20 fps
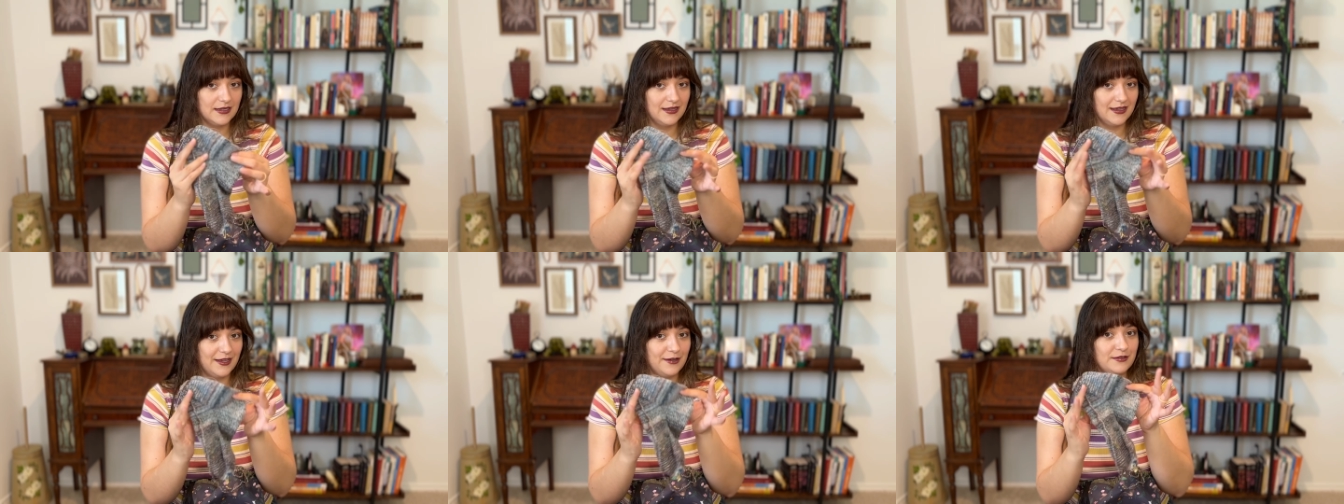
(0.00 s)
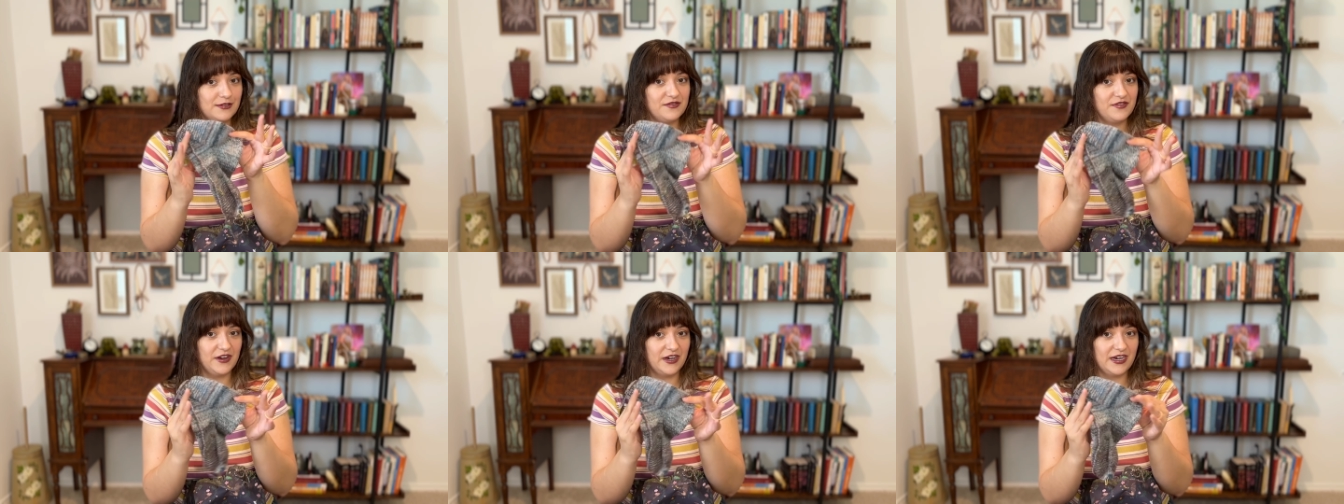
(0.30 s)
It
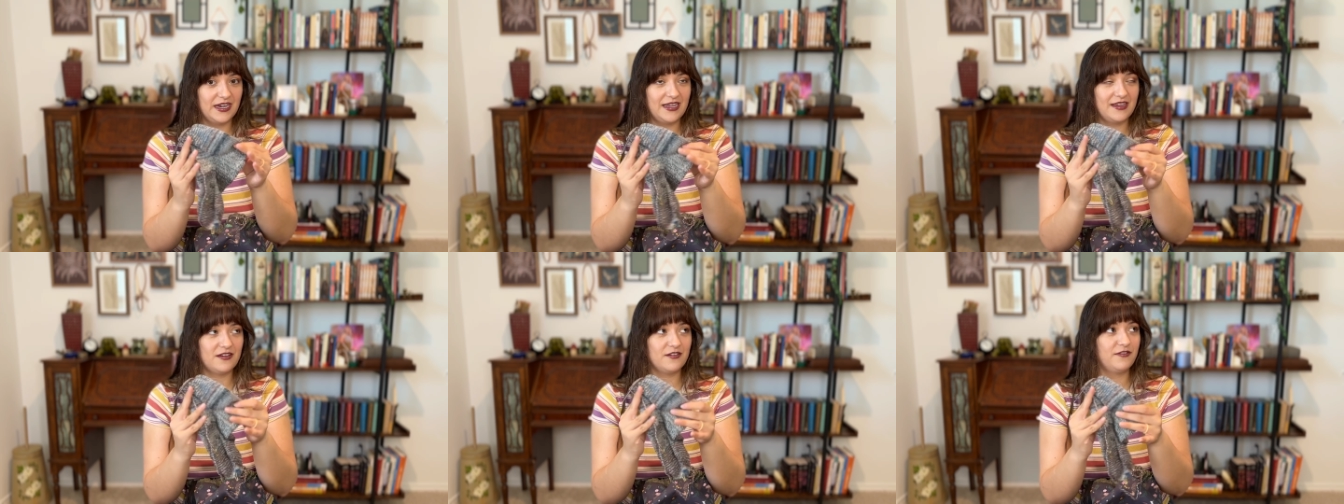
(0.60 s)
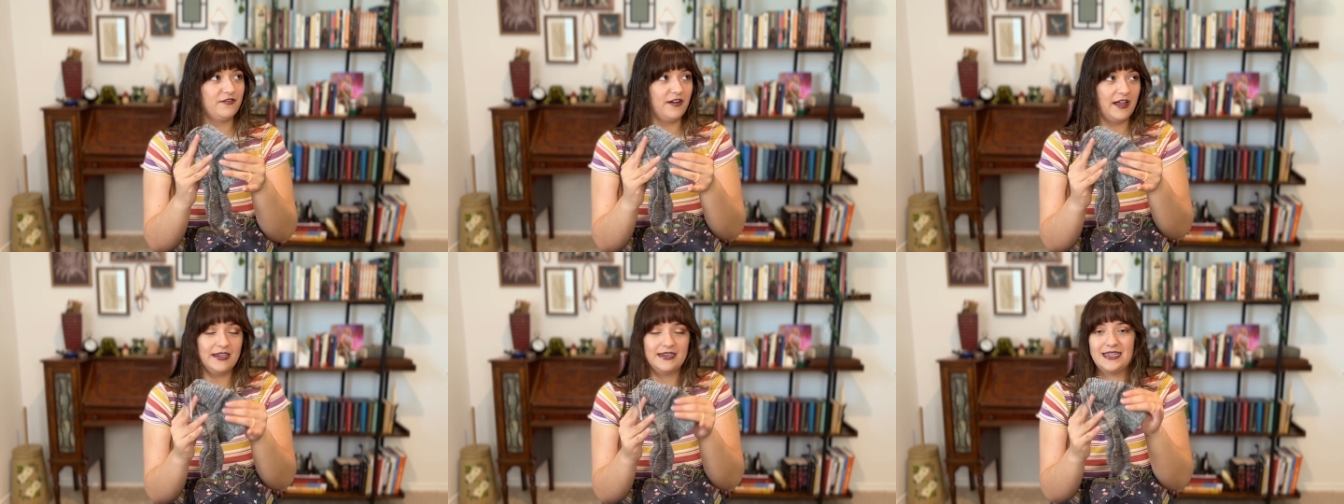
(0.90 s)
was very
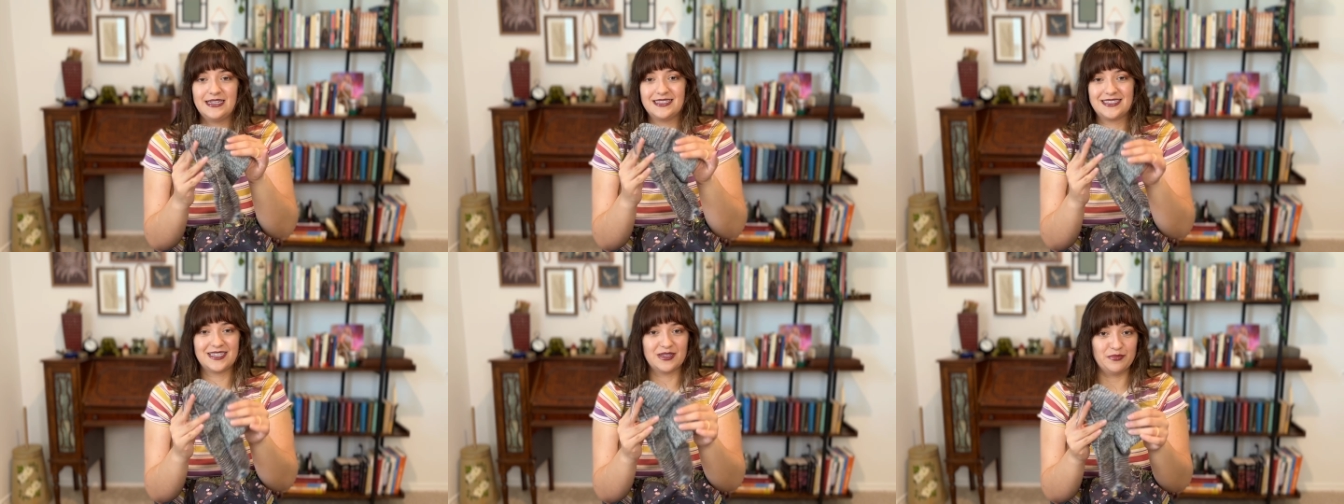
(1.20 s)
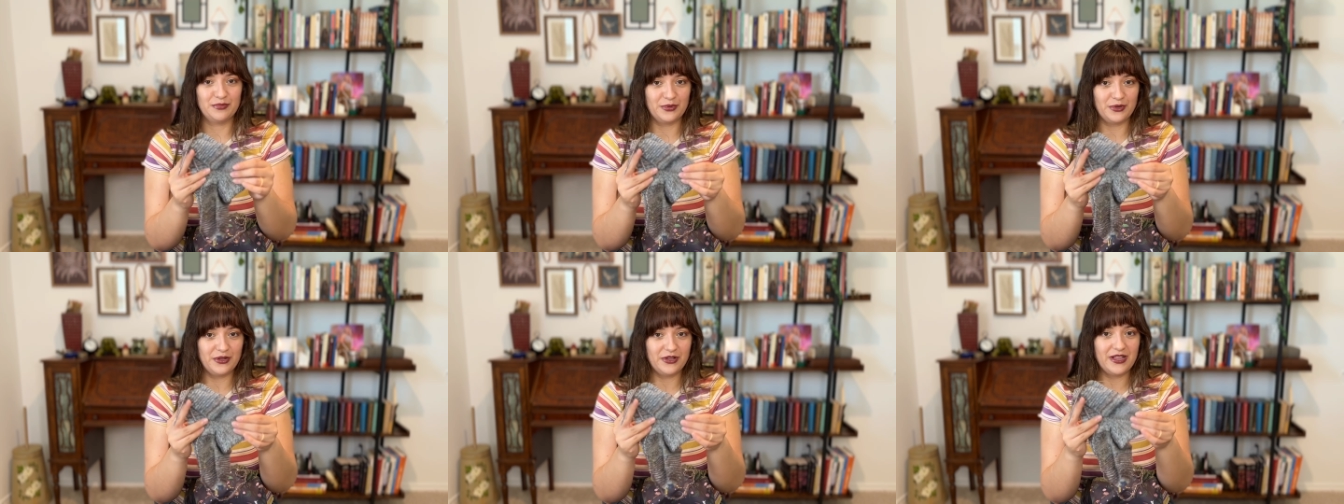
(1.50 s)
fun and
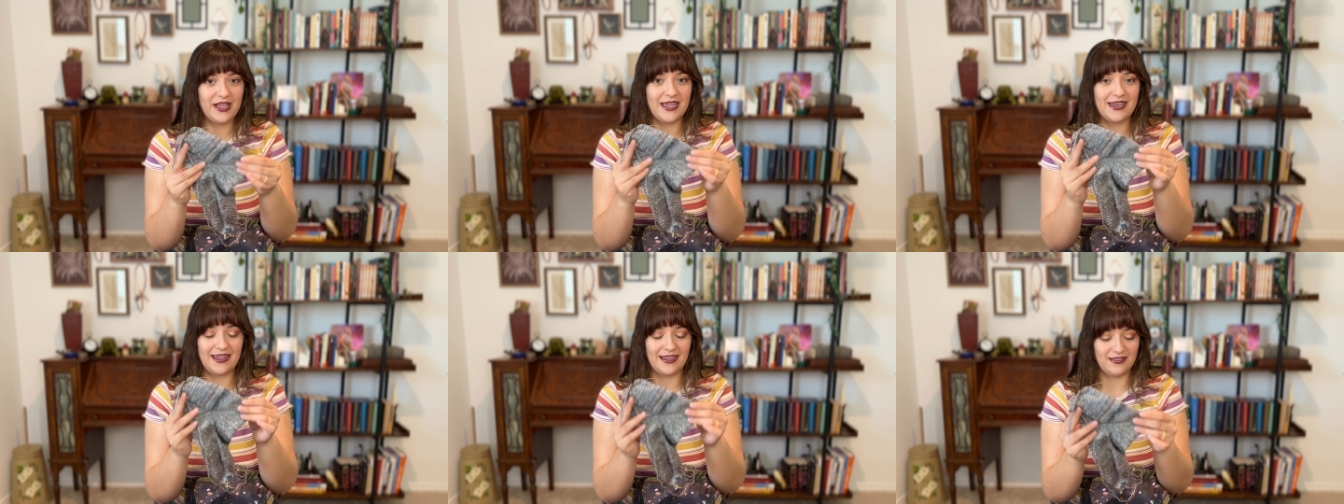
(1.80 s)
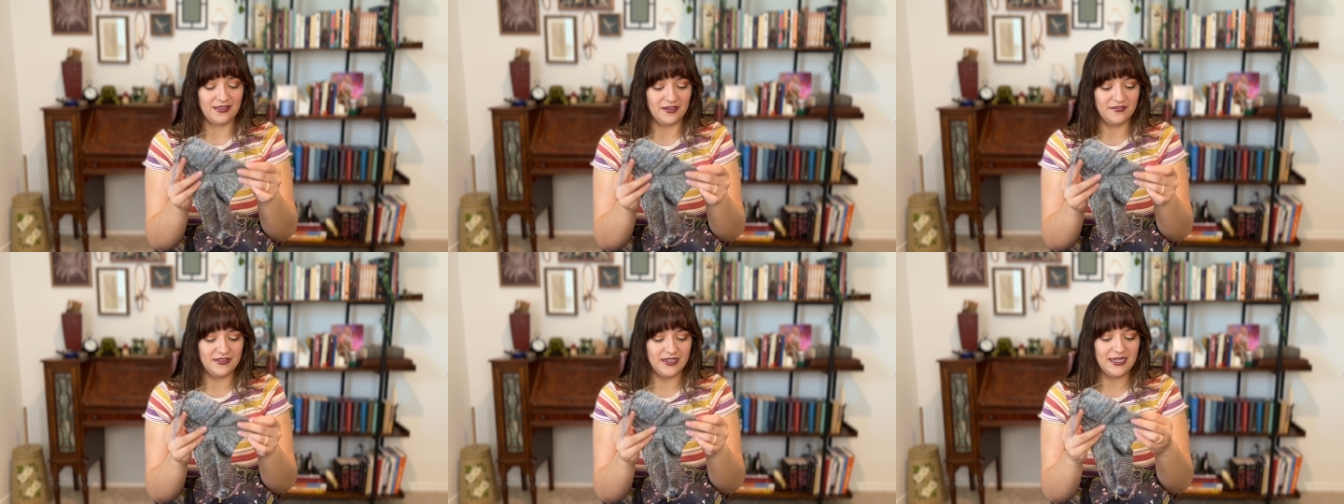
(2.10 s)
simple, and I
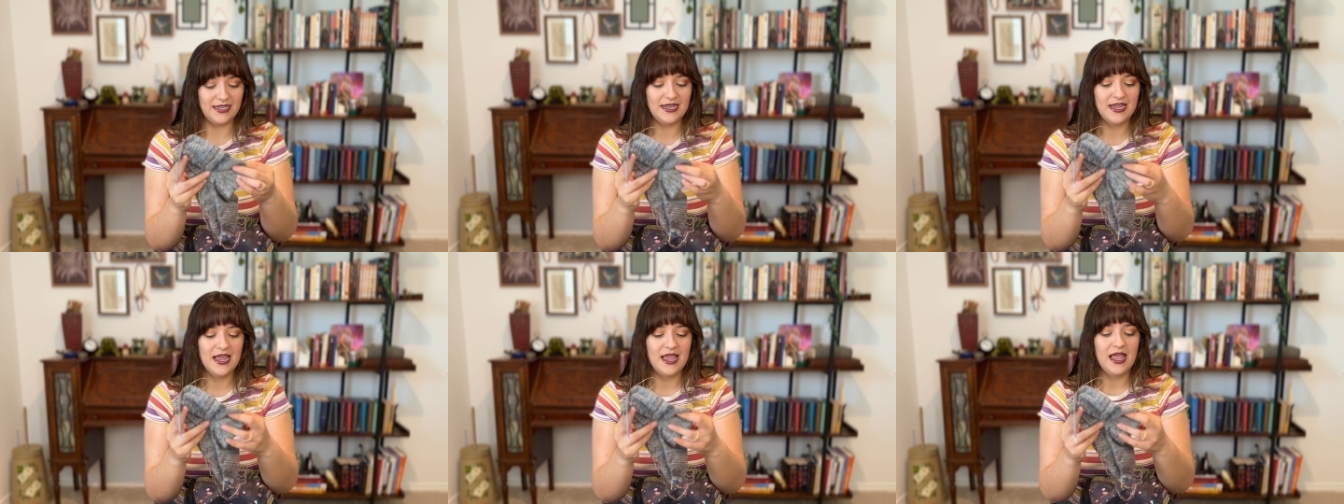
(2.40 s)
loved it.